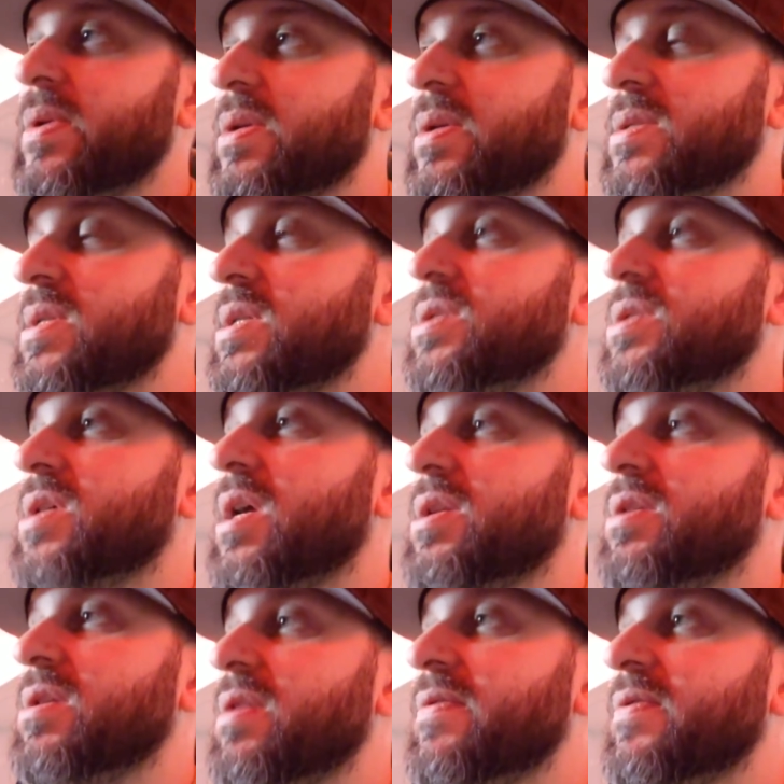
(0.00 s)
because they just
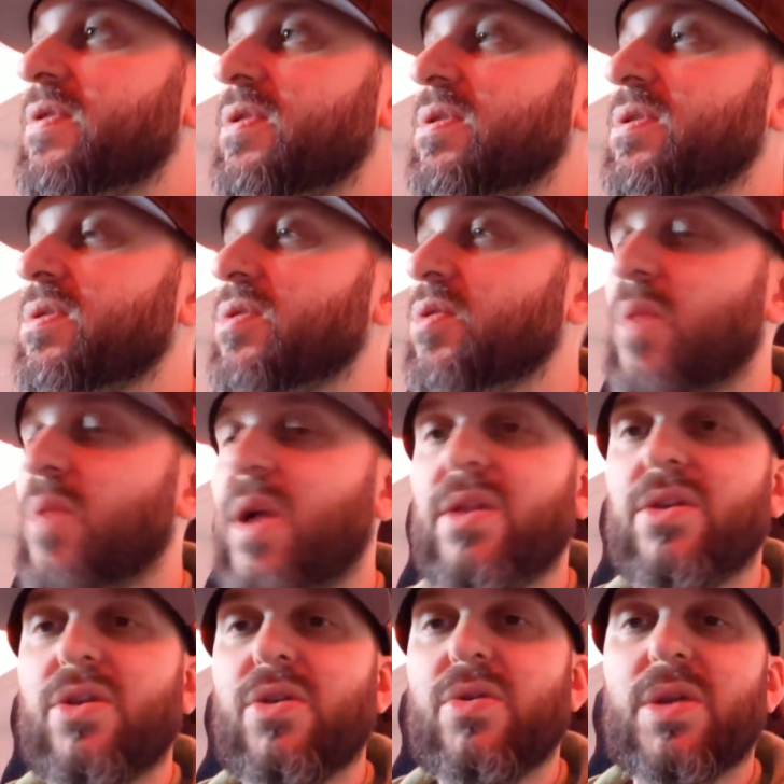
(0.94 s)
got delivered a little
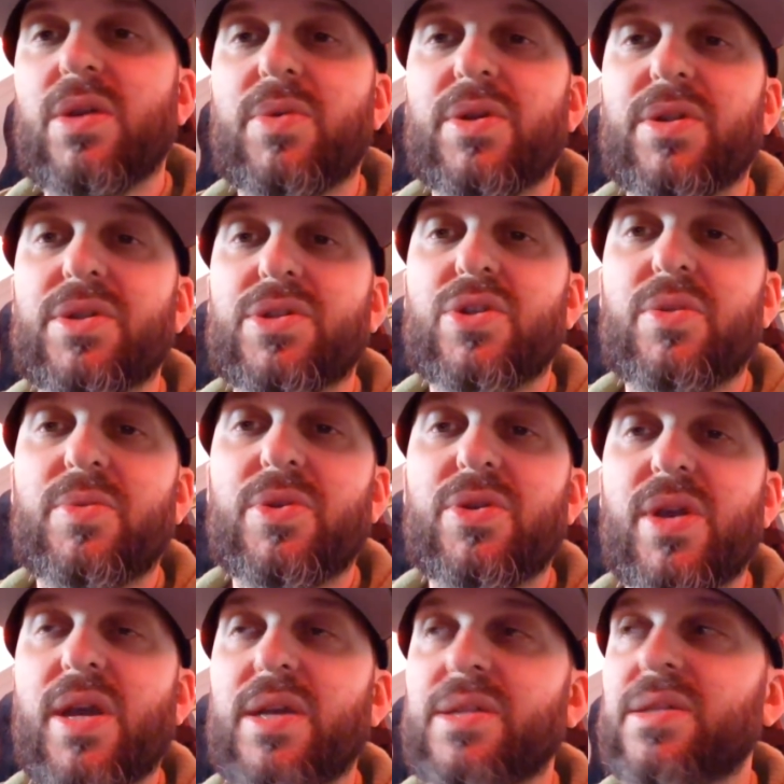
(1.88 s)
while ago and I wanted to show them to
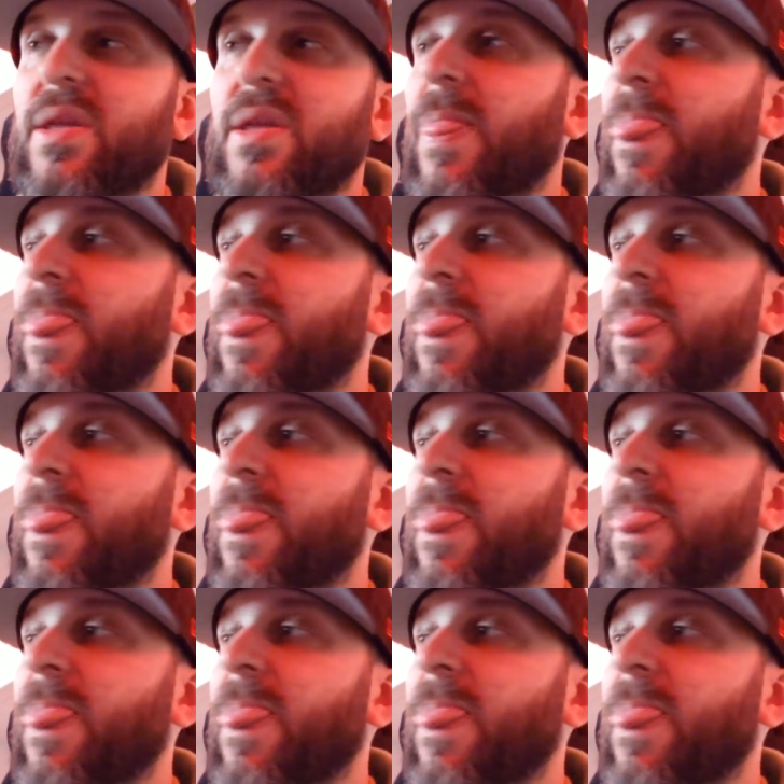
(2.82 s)
you guys.